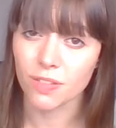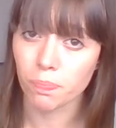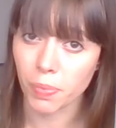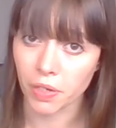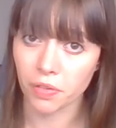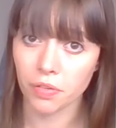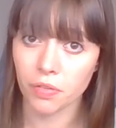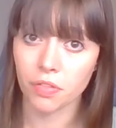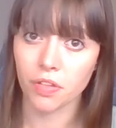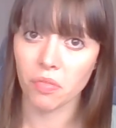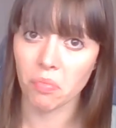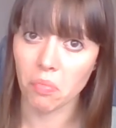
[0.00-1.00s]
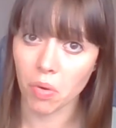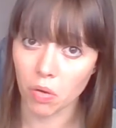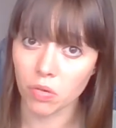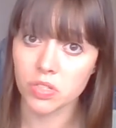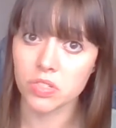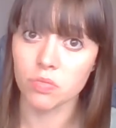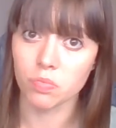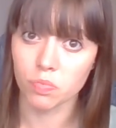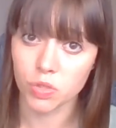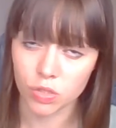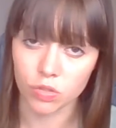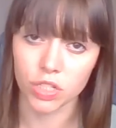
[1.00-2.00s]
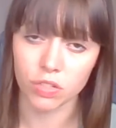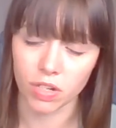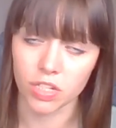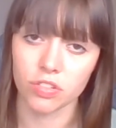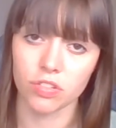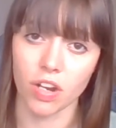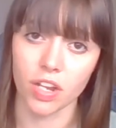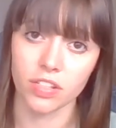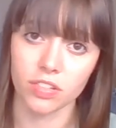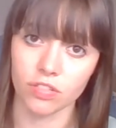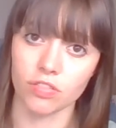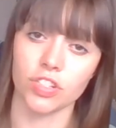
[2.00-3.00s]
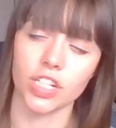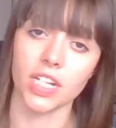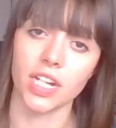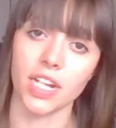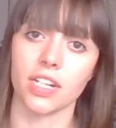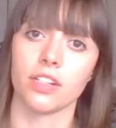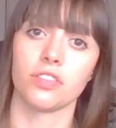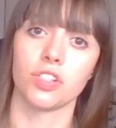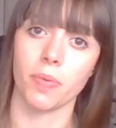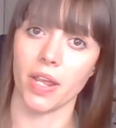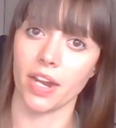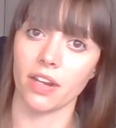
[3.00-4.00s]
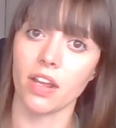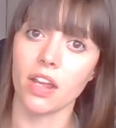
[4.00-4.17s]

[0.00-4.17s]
is better than most sushi restaurant sushi in Japan.